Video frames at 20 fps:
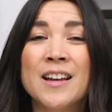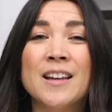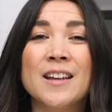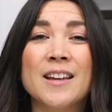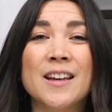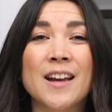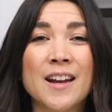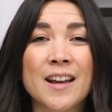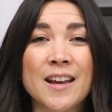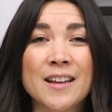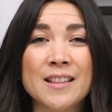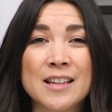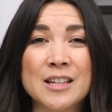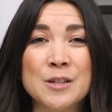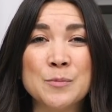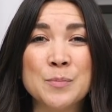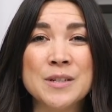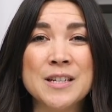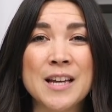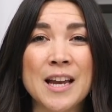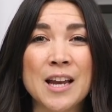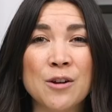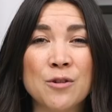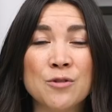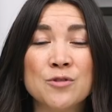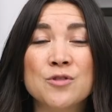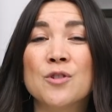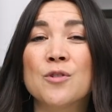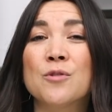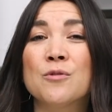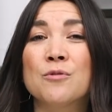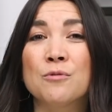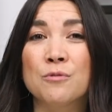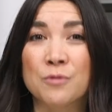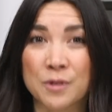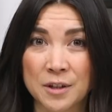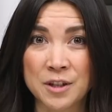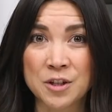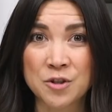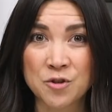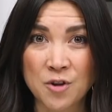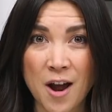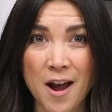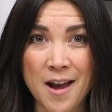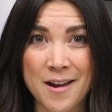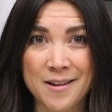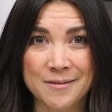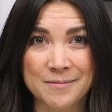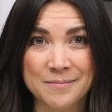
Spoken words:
You gotta get these potatoes really dry.